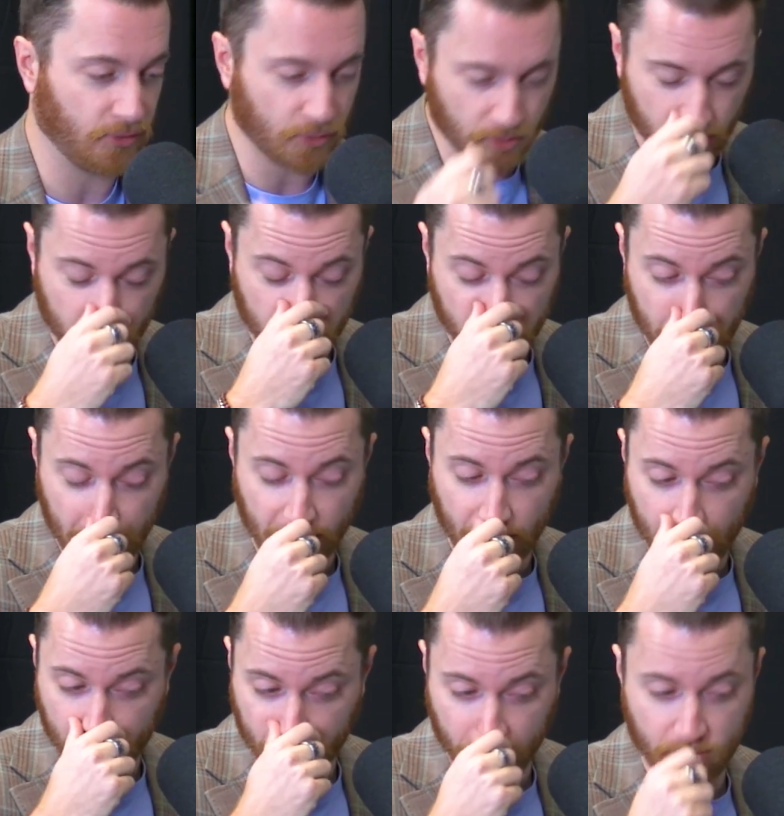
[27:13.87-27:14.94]
being
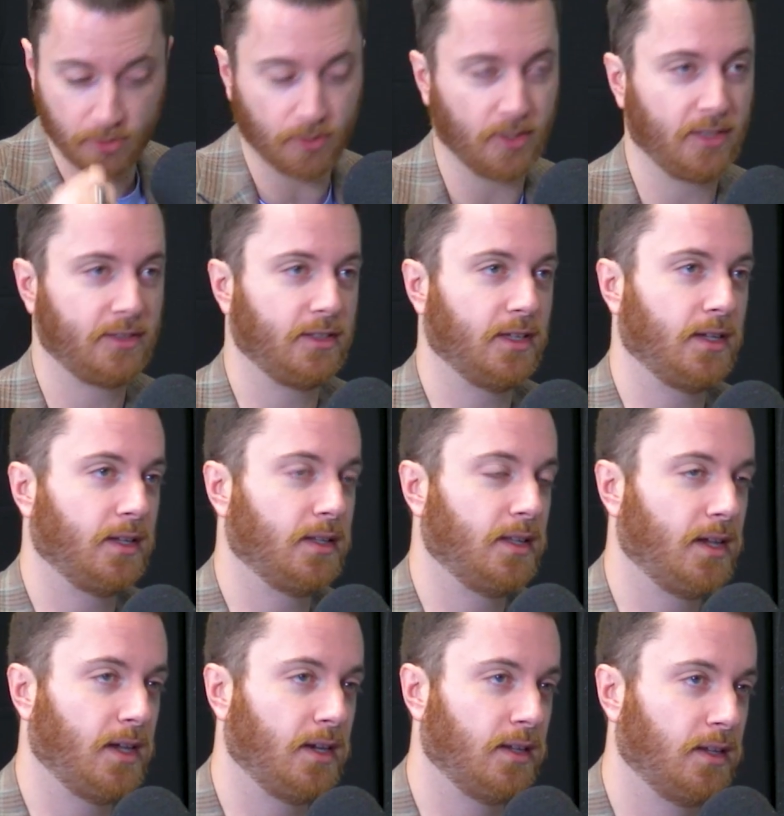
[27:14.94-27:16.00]
able to do anything, and
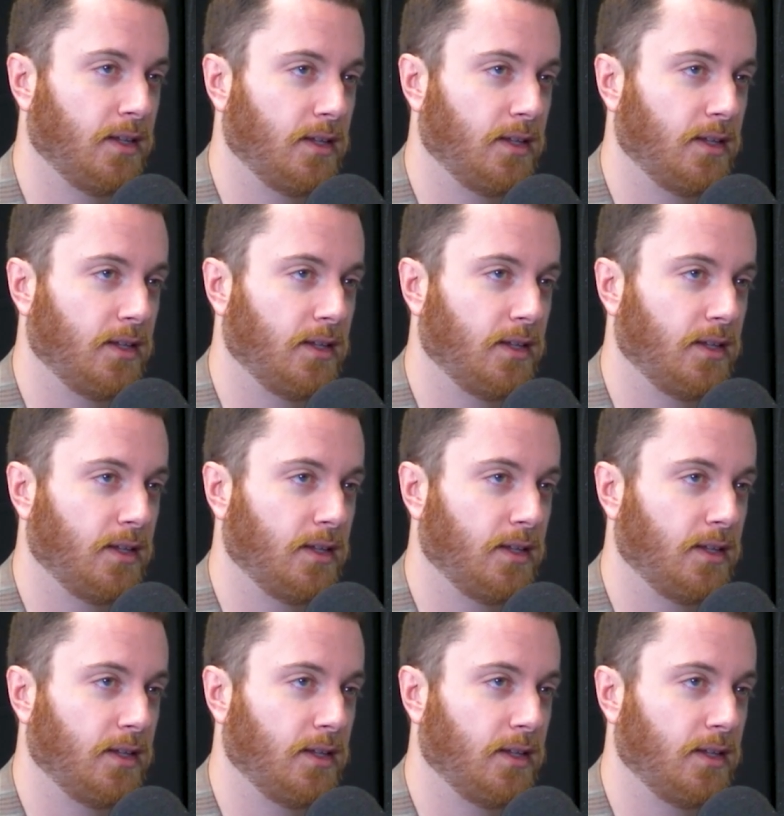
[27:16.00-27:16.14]
then